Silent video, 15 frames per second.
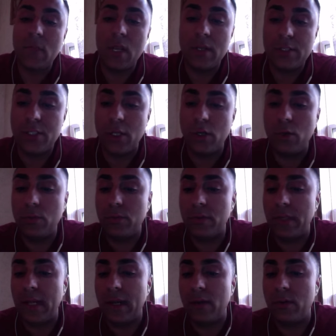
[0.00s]
So
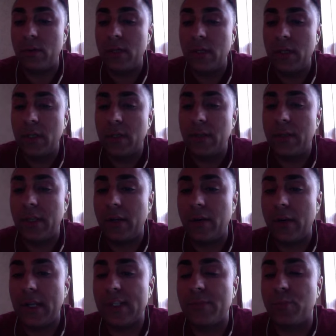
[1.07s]
now there
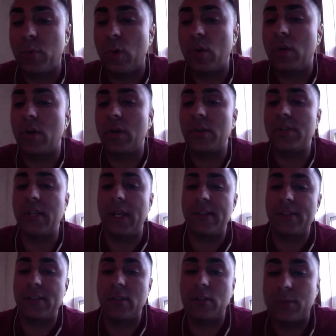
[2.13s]
is brokers and
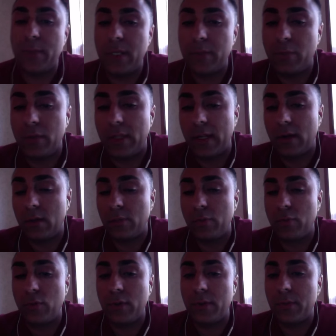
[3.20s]
salespeople that are
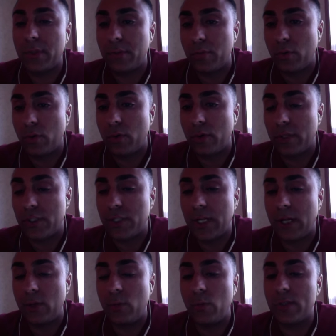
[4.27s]
employed with the brokerage.
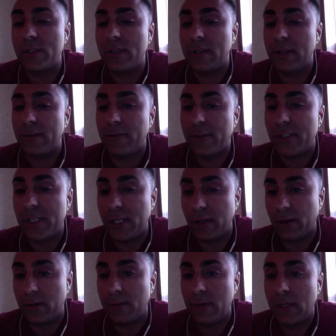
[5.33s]
Now, what's the difference
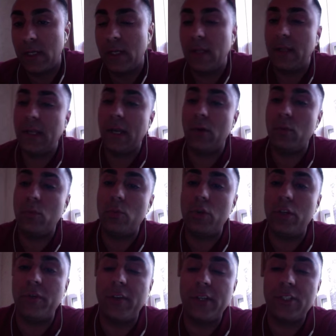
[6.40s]
here? Now,
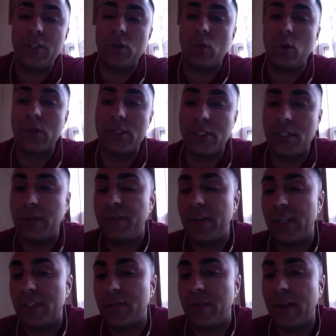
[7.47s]
you finished your courses. You
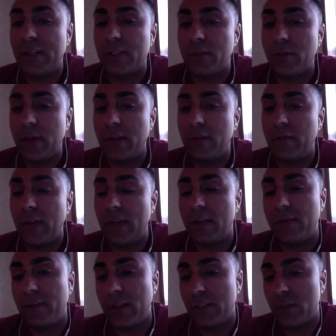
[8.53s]
finished phase 3. You
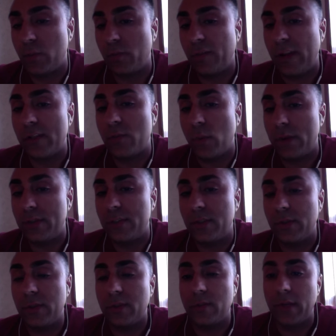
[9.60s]
finished phase 1, 2,
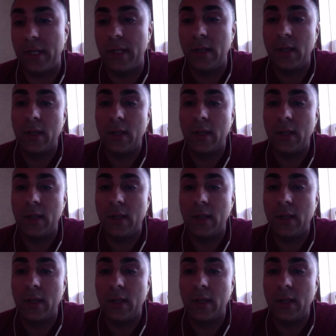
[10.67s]
and 3.